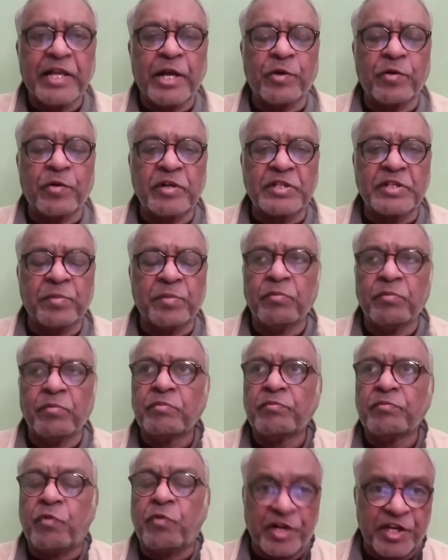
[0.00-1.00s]
that one some
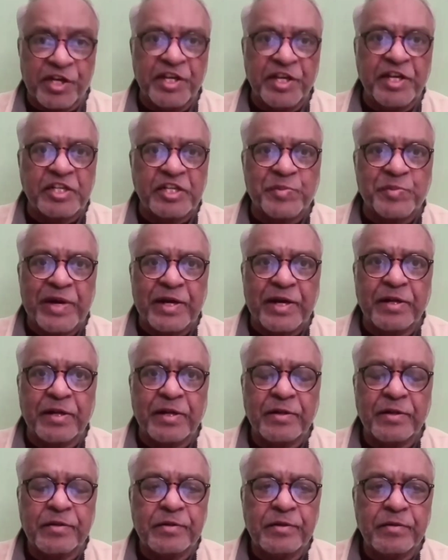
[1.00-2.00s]
40 years back.
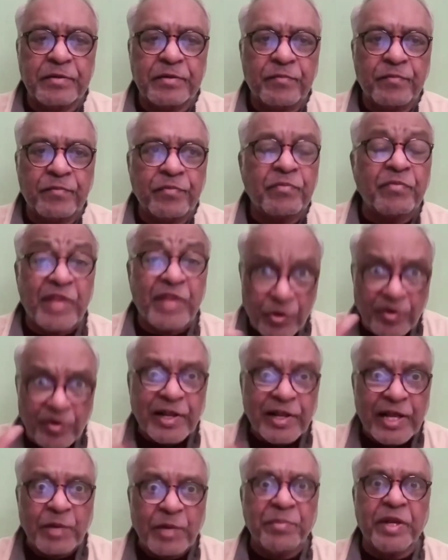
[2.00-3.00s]
That one
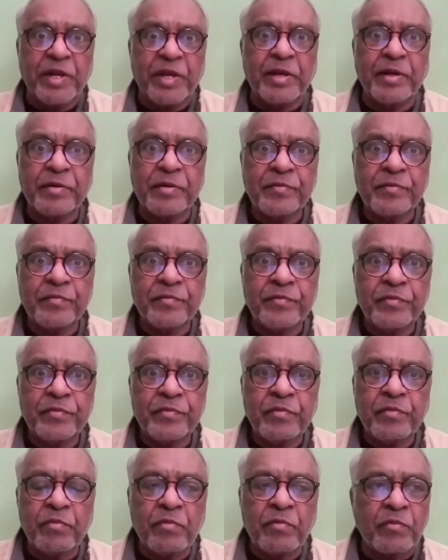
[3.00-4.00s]
helped me.
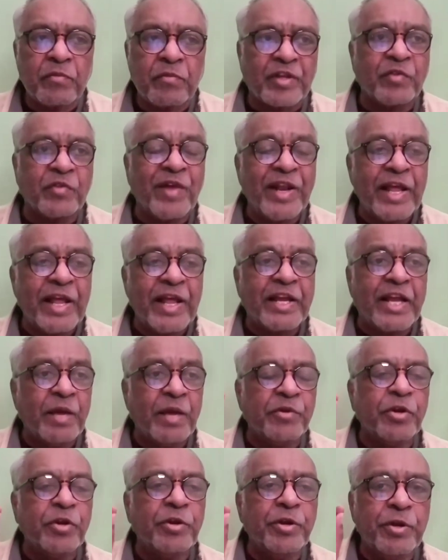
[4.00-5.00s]
Because when I
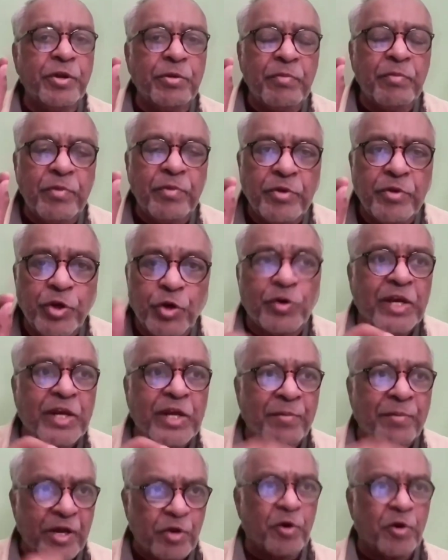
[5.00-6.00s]
came to
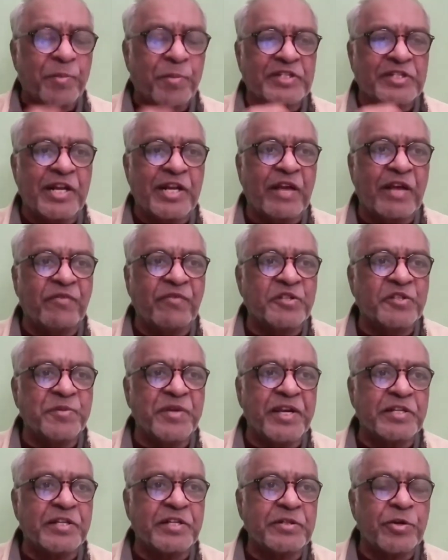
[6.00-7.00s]
UK, my own personal life
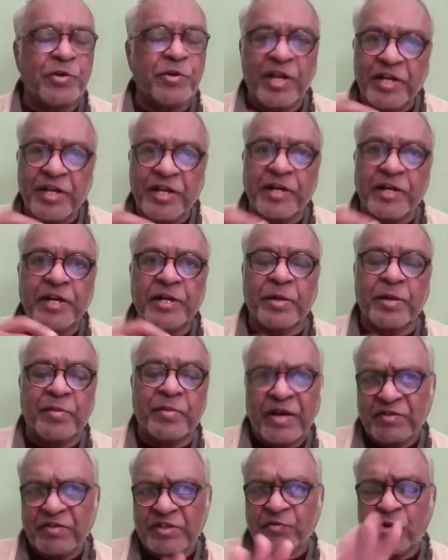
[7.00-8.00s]
experience, United Kingdom,
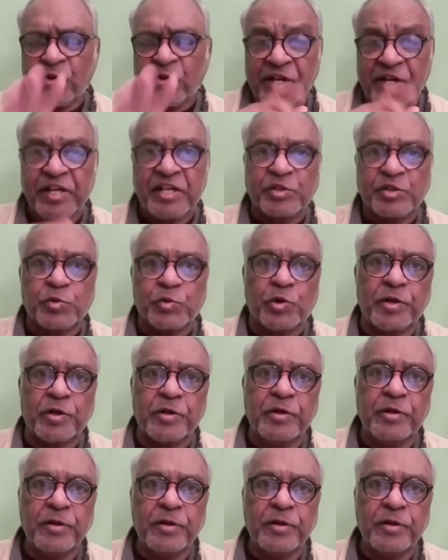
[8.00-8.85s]
I was 40 years old.